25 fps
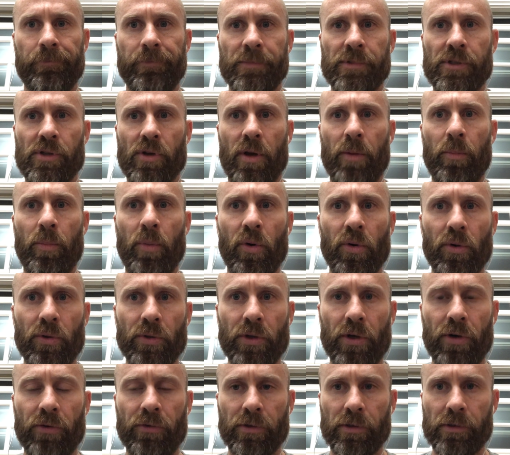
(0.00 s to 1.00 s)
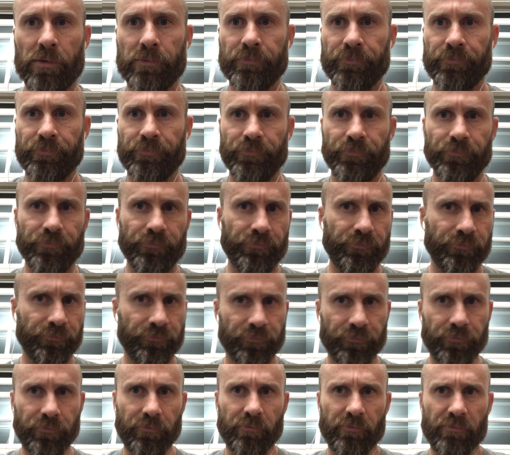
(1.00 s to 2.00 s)
So I pulled over,
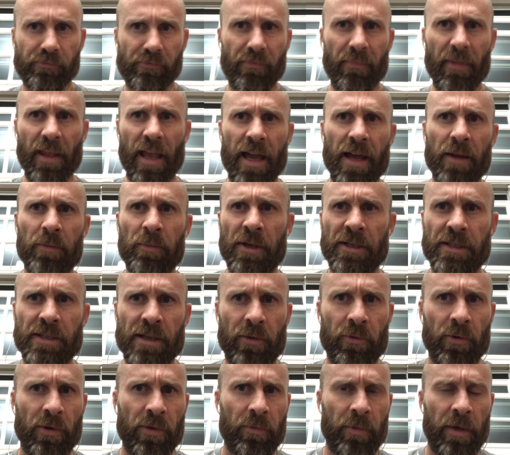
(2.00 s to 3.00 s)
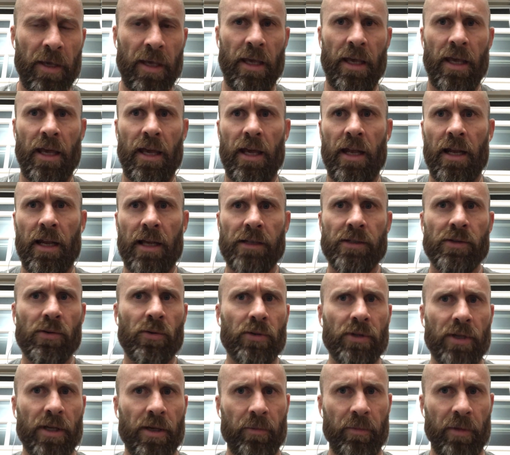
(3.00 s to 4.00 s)
had my son with me, and I
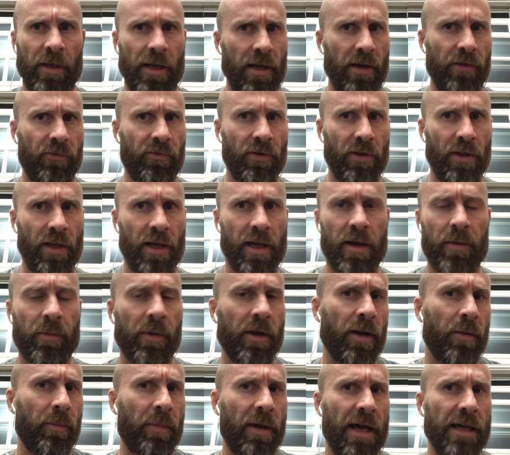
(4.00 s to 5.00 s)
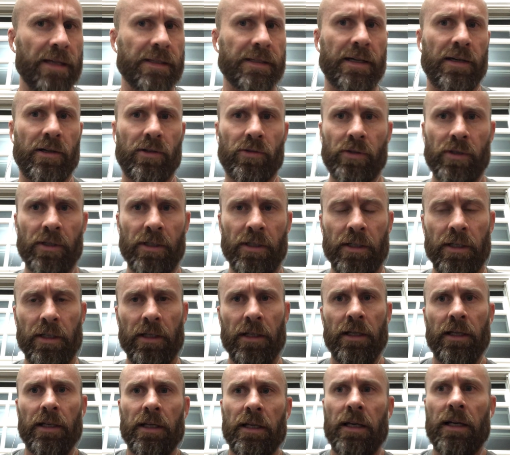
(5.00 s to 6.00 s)
told him that I feel like I'm going to pass out.
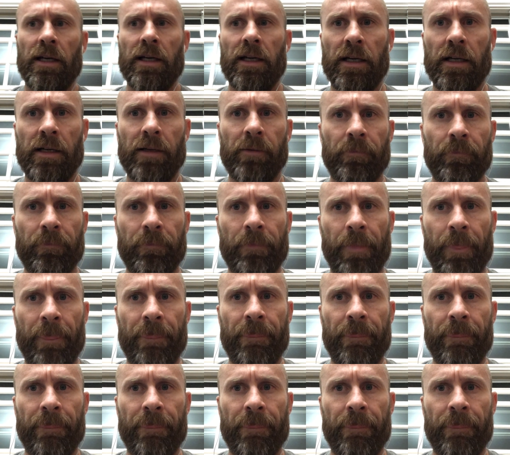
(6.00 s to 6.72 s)
And